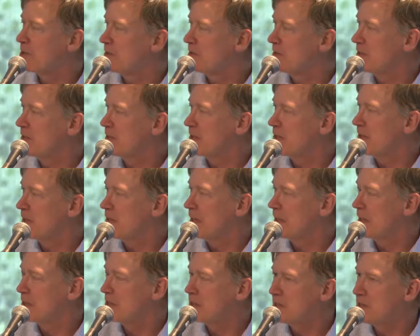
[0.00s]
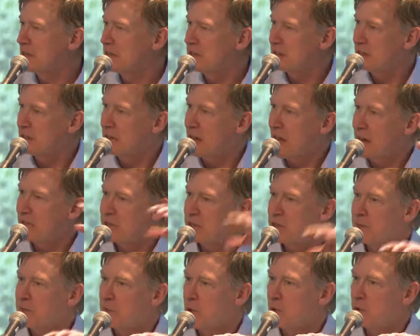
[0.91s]
and, and it's, it's a lot of
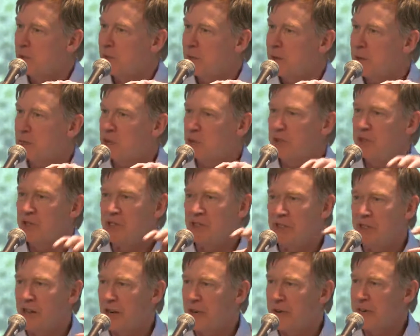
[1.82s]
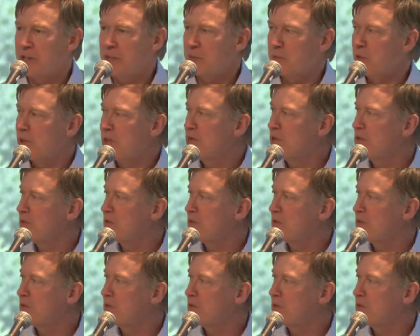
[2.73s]
it's in Boulder, but you see it in Colorado Springs,